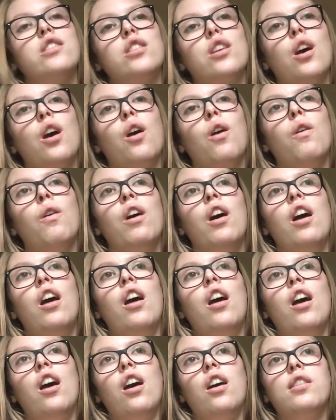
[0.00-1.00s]
So
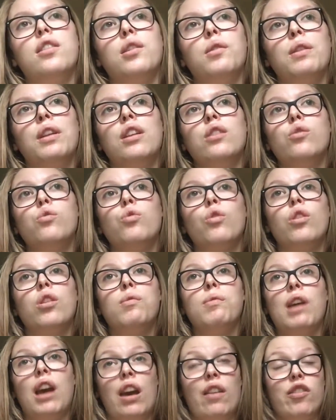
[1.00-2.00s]
someone else rode
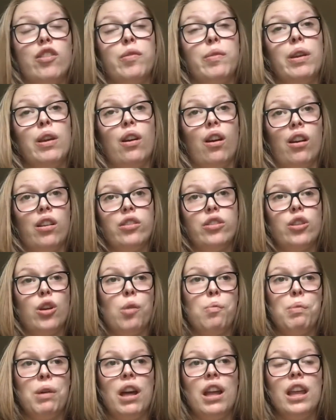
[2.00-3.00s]
him after me
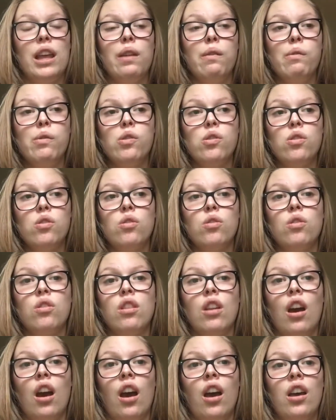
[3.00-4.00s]
also, but he was just
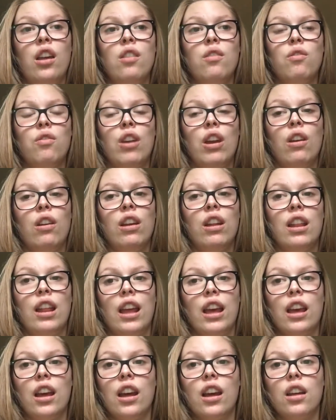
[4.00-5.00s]
not very,
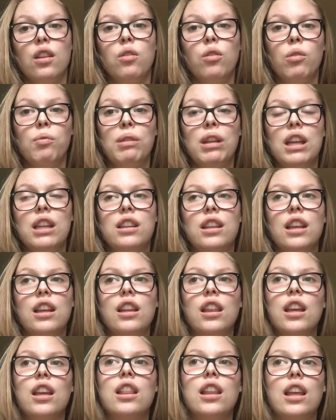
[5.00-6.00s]
like, normally it's like
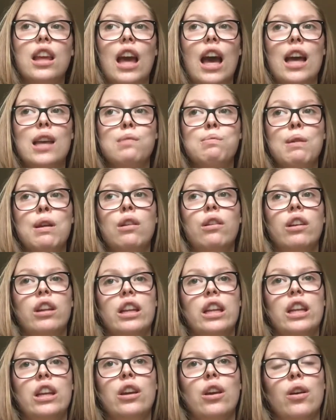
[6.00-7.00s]
click the gas pedal and
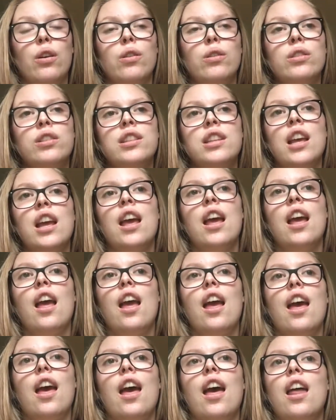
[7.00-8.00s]
he goes.
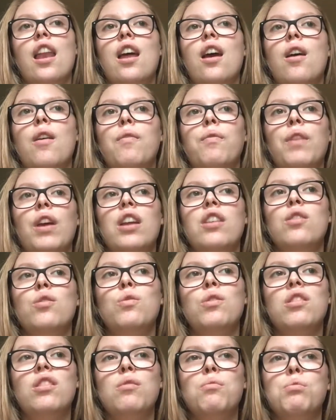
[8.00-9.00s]
And I
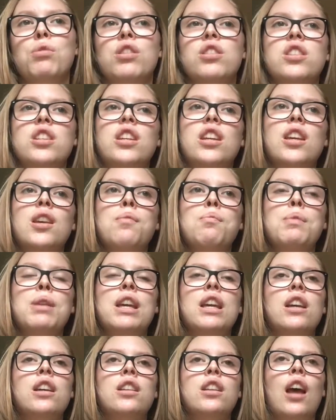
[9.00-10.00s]
just wasn't pushing him
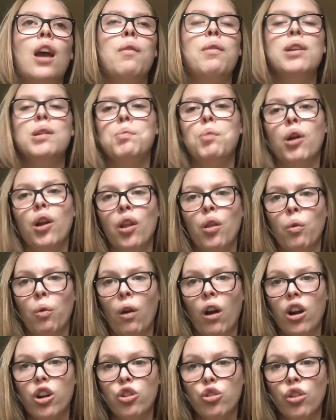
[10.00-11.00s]
because I was part of the
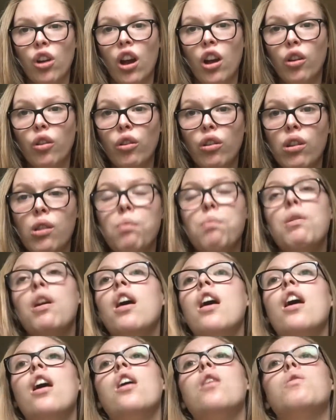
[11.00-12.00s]
walk trot group,
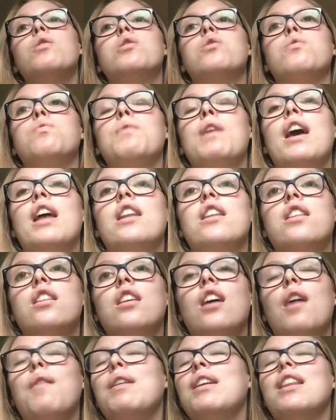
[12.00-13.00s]
which meant,
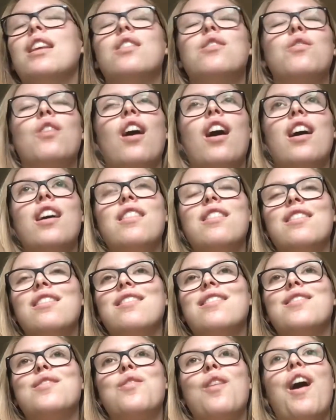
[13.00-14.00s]
the trot
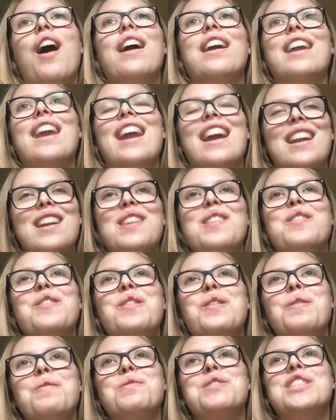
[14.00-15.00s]
trot canter
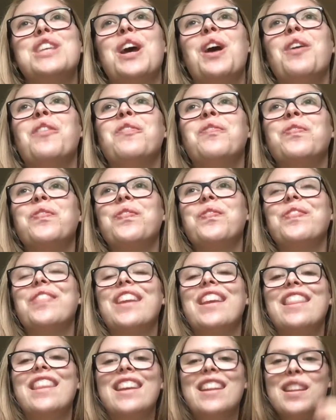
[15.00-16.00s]
group, so
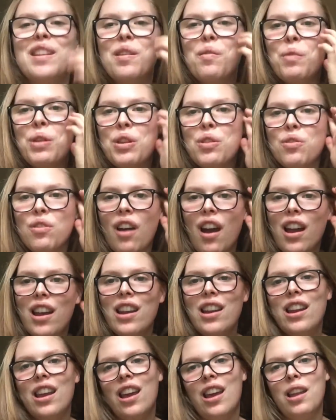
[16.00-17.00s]
that we
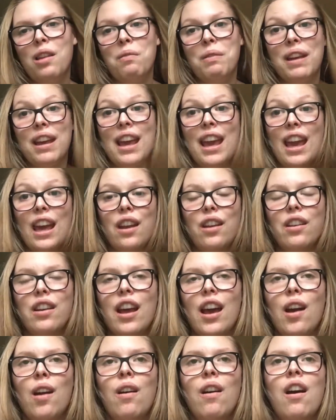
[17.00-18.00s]
trotted in and we cantered
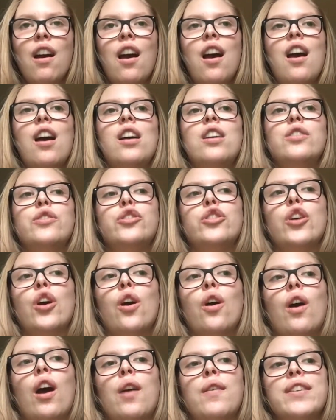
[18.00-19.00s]
out. So
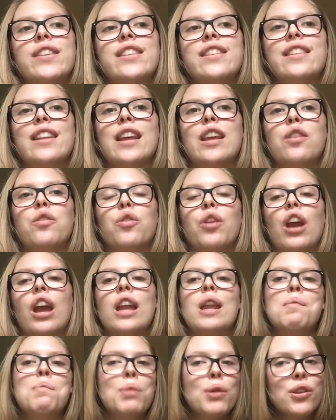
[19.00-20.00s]
I wasn't like
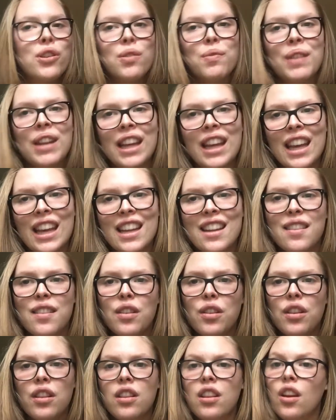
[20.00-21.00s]
trying to push him to get
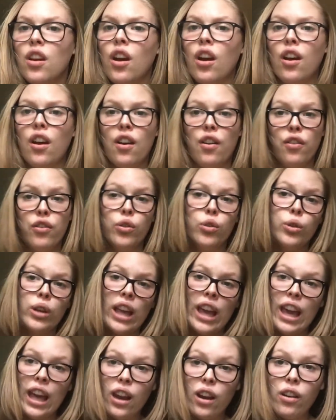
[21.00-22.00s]
to a full
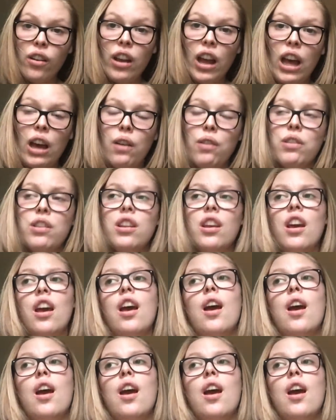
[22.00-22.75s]
canter round.